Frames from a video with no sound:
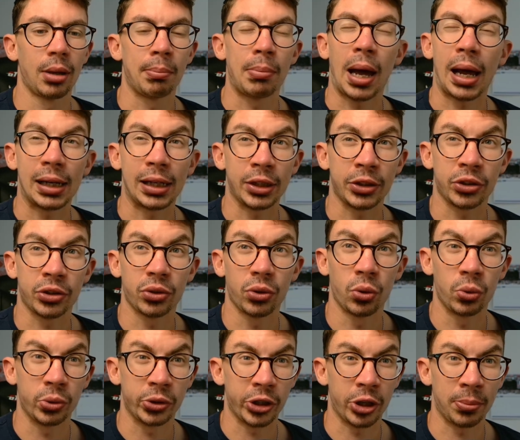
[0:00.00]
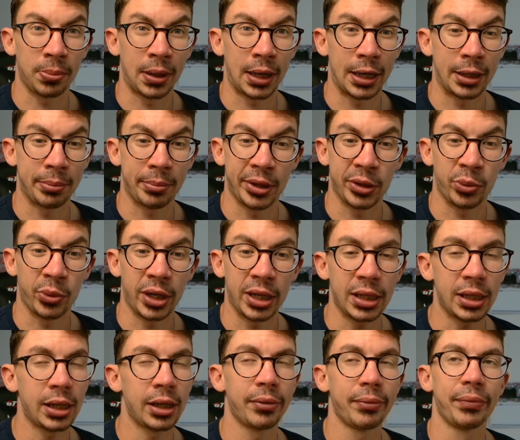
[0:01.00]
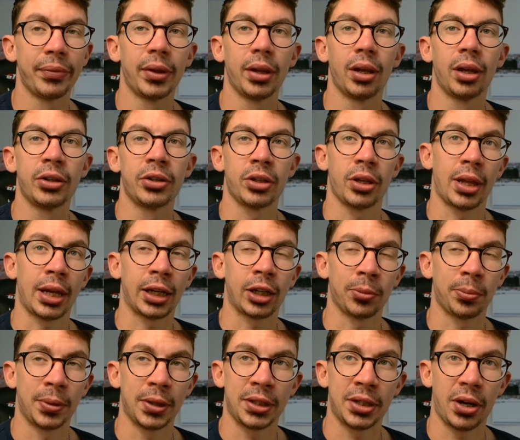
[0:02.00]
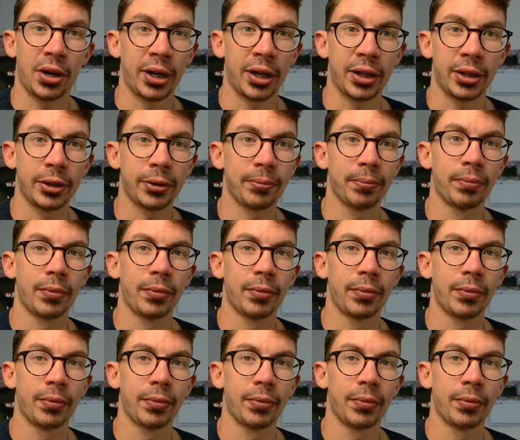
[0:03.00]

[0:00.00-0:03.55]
Palace also played midweek, so they could be tired.